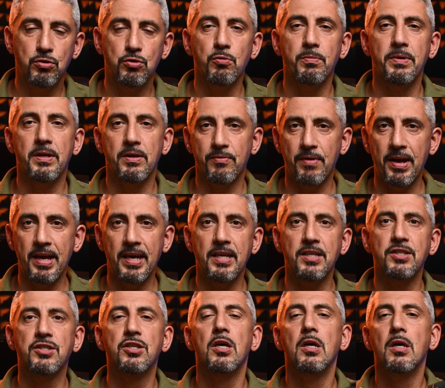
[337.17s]
zooming
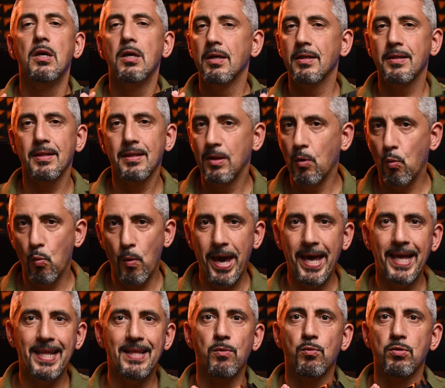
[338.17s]
range. The
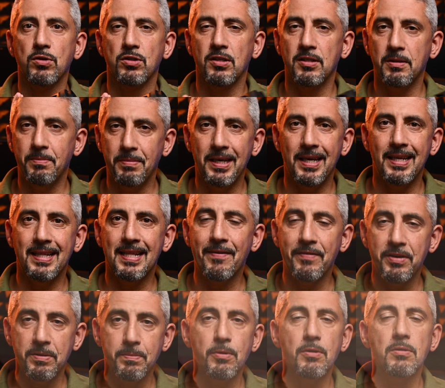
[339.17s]
weight was going to be
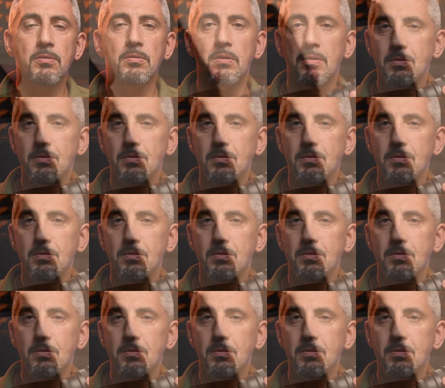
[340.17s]
inevitable,